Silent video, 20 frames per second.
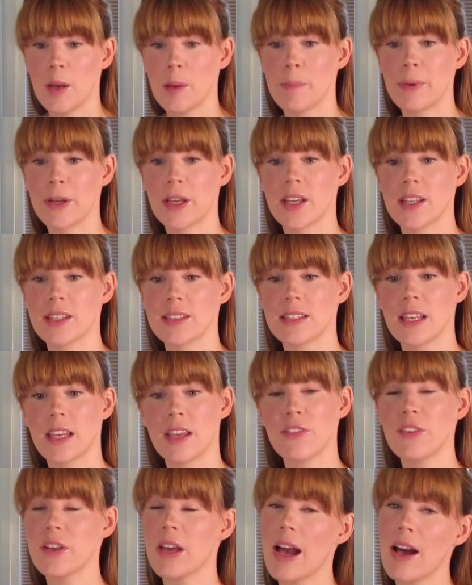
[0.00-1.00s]
because
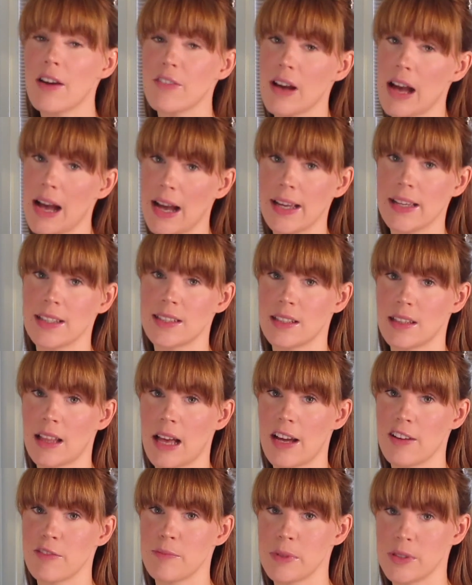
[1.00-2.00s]
if you have hired a
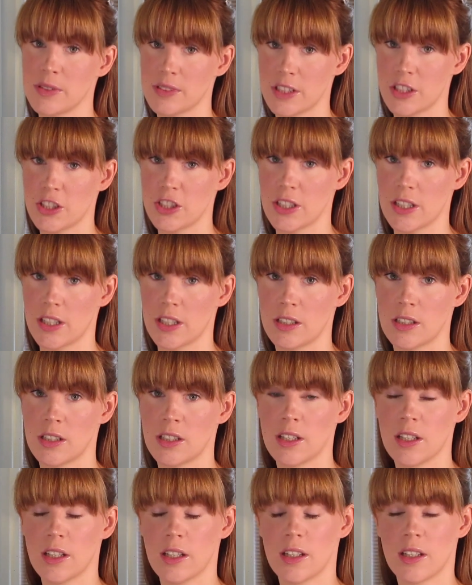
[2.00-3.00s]
live musician,